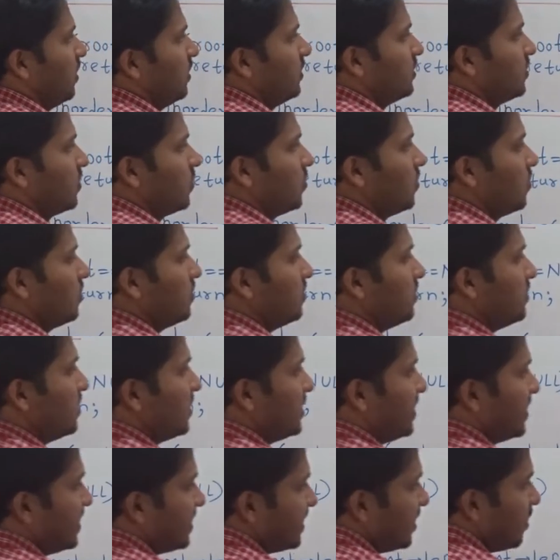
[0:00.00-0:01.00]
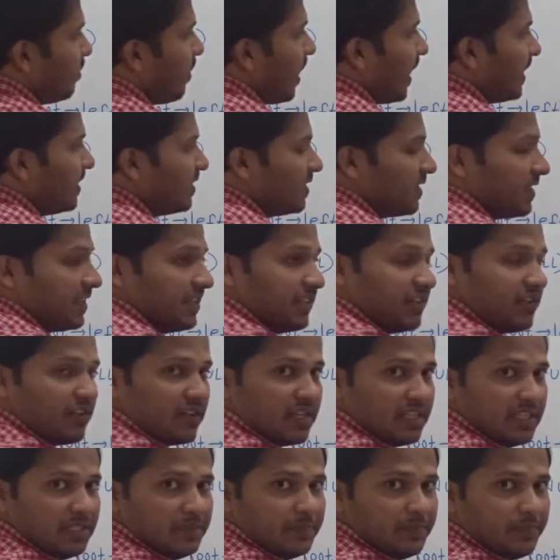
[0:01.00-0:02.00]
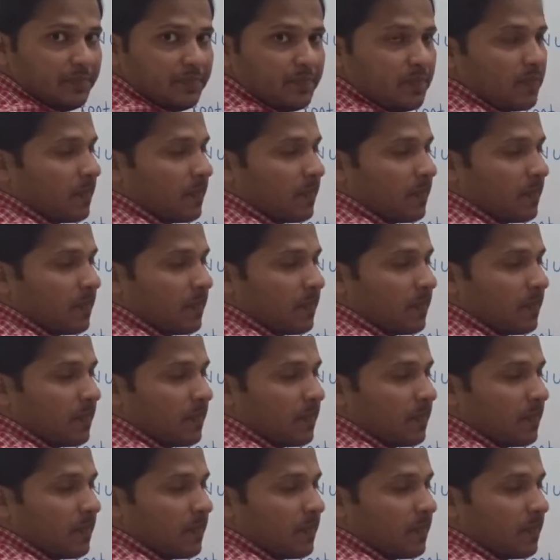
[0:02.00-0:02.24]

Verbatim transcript: So this is the binary tree,